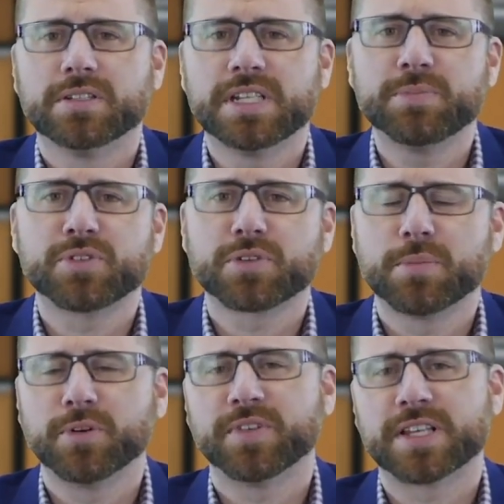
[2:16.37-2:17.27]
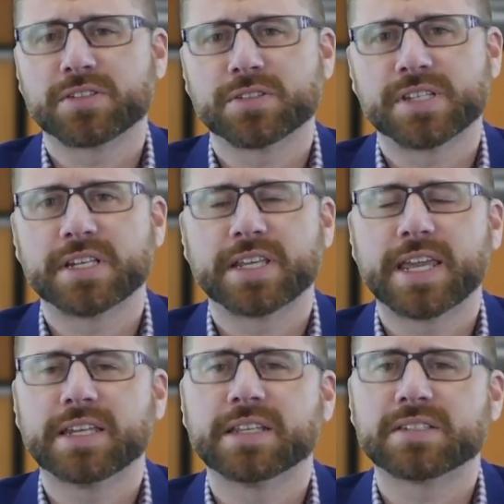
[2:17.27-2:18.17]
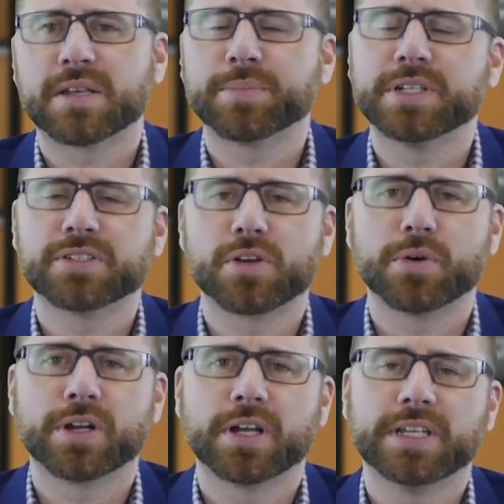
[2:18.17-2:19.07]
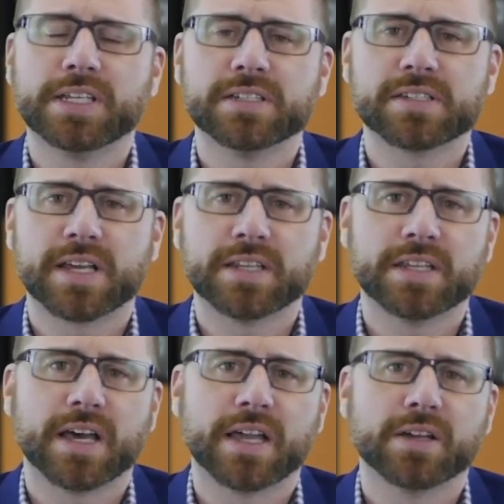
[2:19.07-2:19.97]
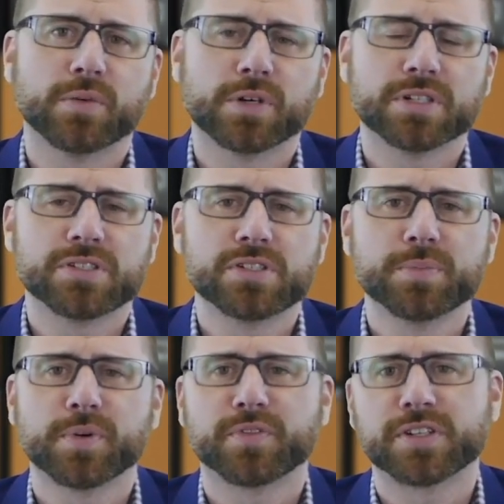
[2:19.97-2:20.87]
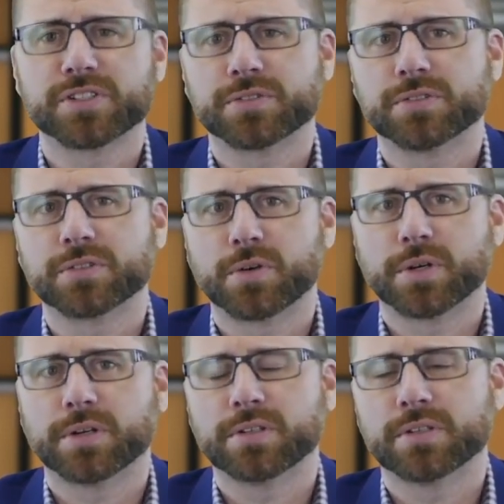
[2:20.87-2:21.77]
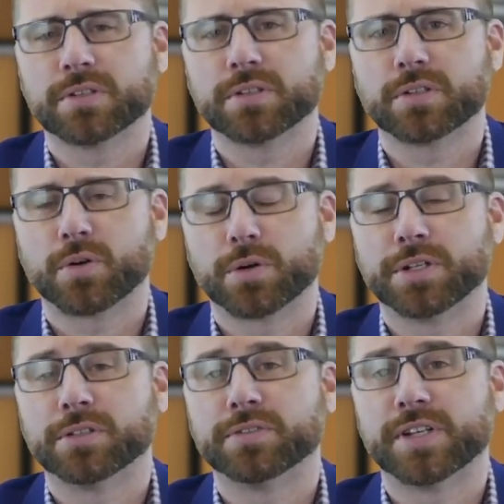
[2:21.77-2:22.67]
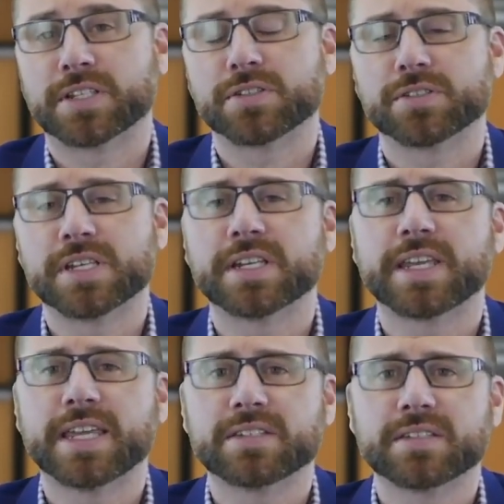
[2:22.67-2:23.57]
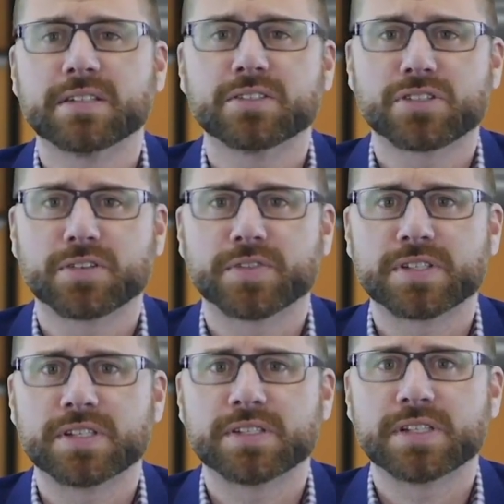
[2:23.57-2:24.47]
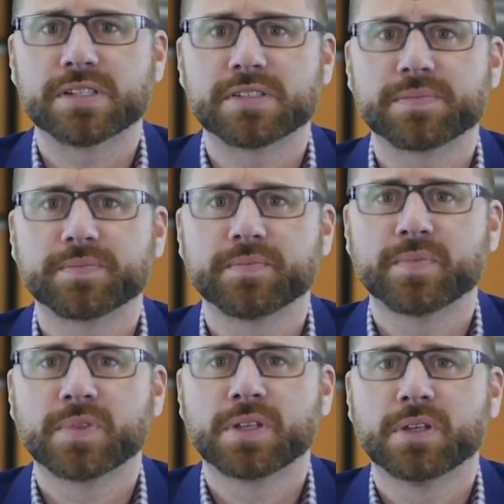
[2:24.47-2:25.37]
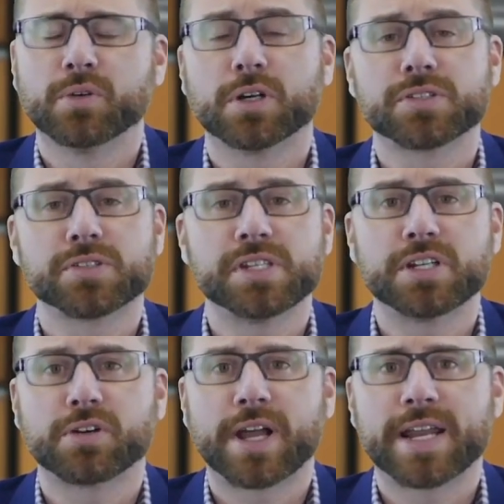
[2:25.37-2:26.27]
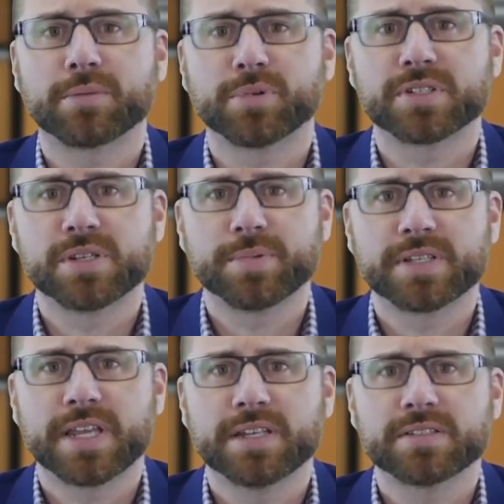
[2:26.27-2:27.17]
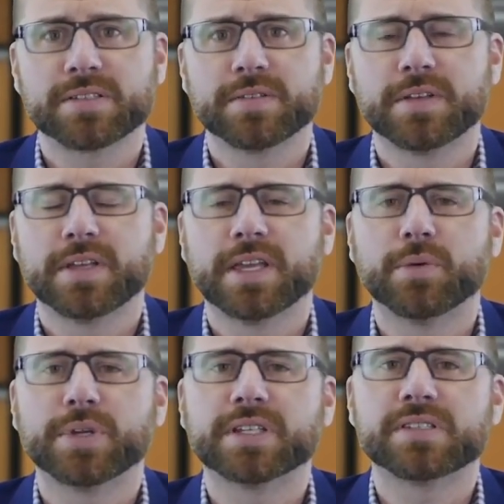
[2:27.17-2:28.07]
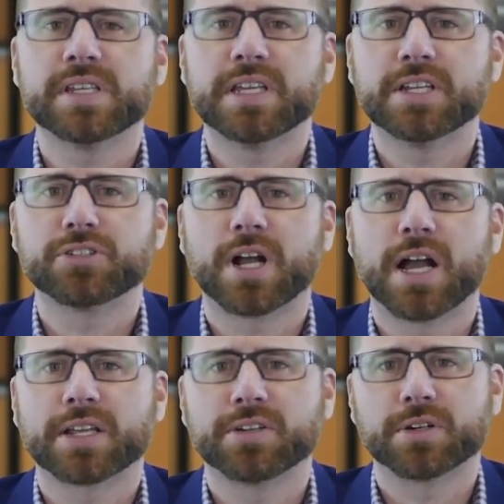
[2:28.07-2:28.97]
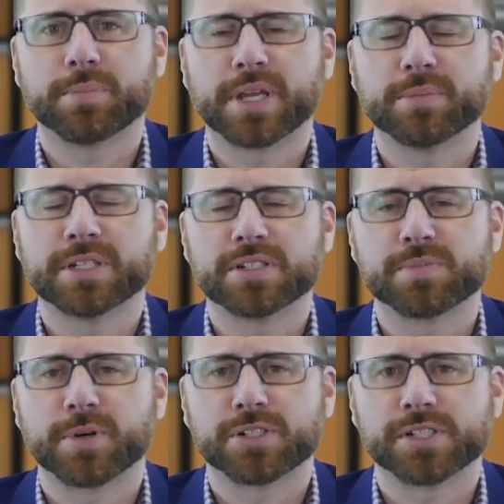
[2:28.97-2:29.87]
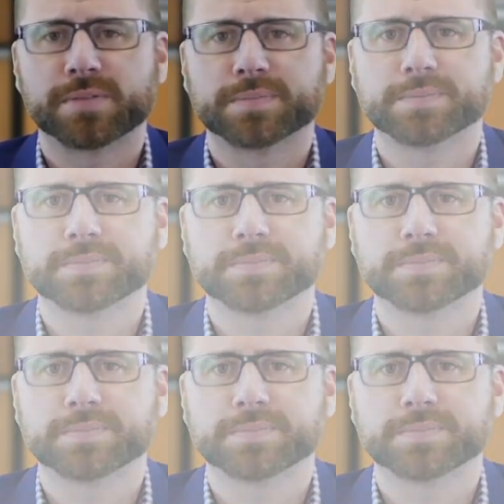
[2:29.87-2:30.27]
Deep stromal vessels indicate that something is going on inside the eye, whereas superficial corneal vessels indicates surface disease. We'll also see chorotic precipitates, and we can see intraocular pigment dispersion.